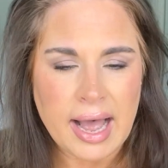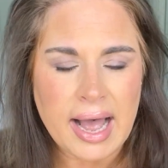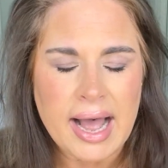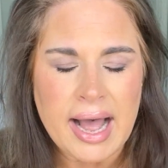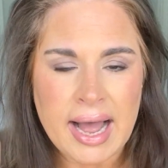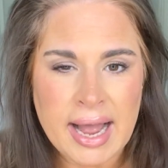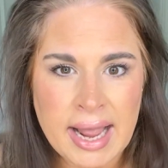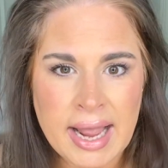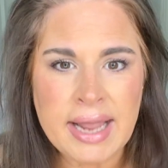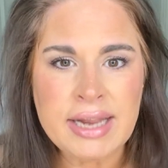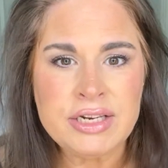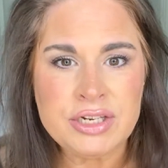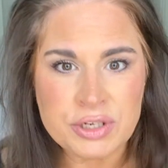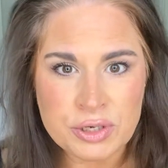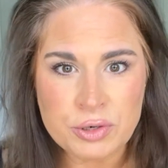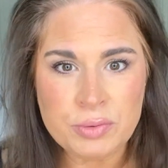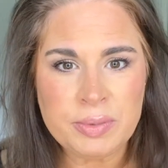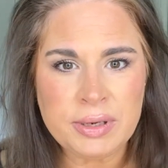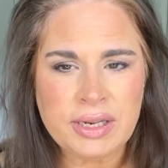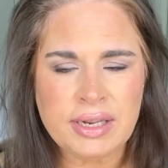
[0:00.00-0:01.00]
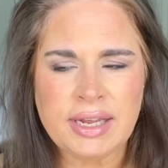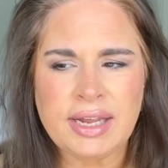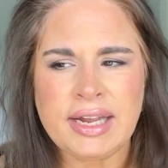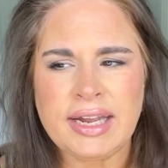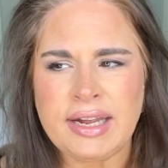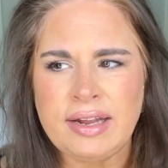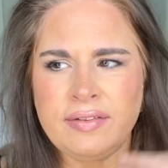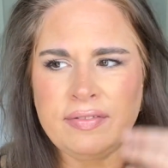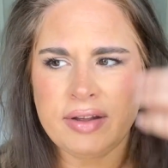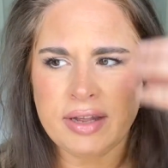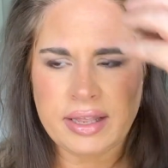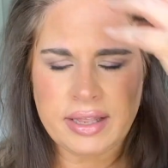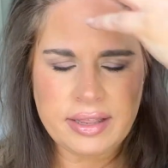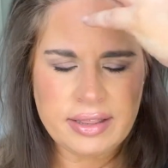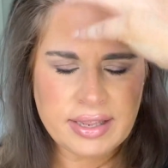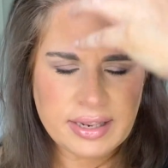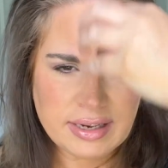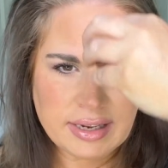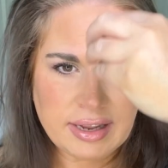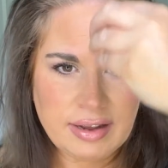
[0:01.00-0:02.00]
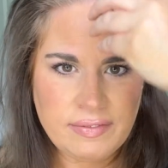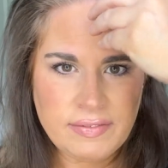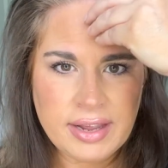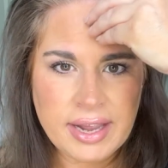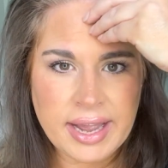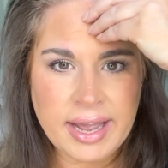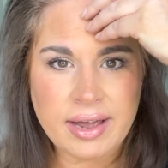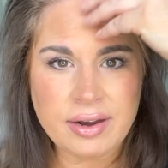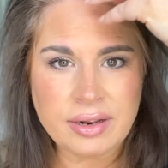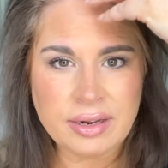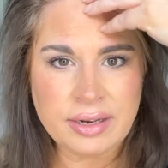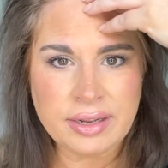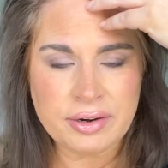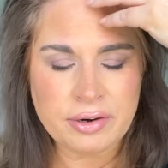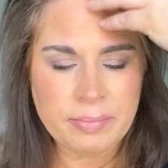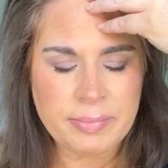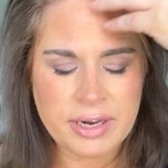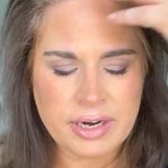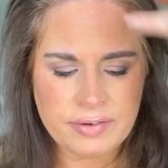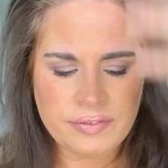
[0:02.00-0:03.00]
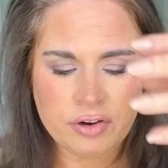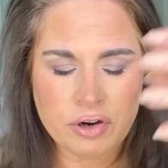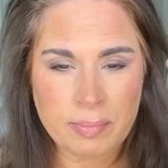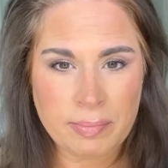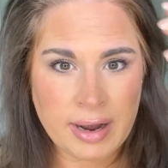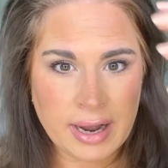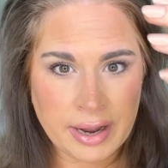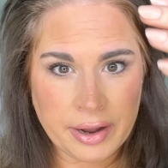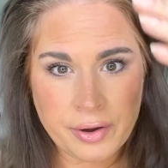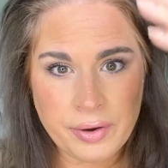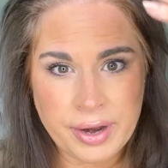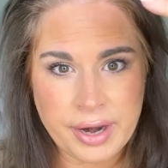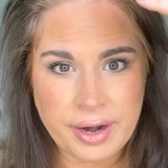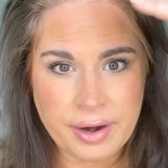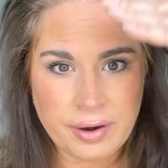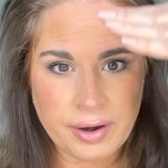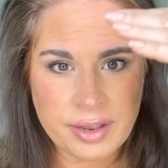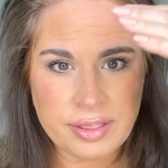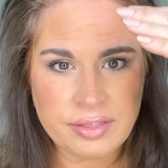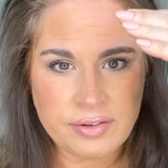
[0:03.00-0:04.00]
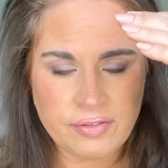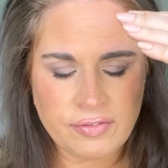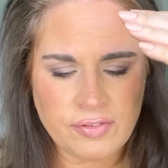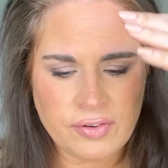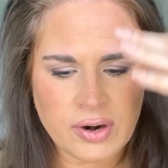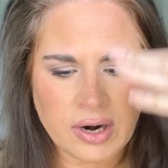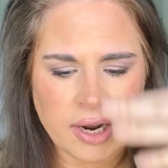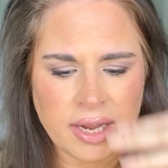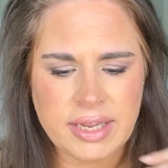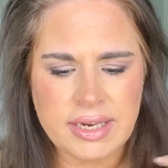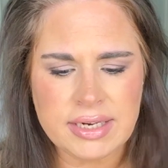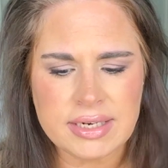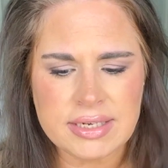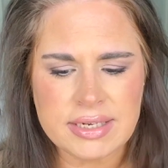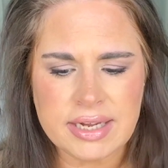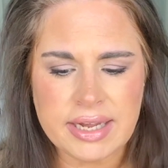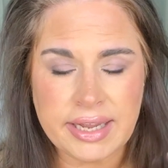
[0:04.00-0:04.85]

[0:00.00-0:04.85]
I do believe that leaving out a little bit of your bio hair in the front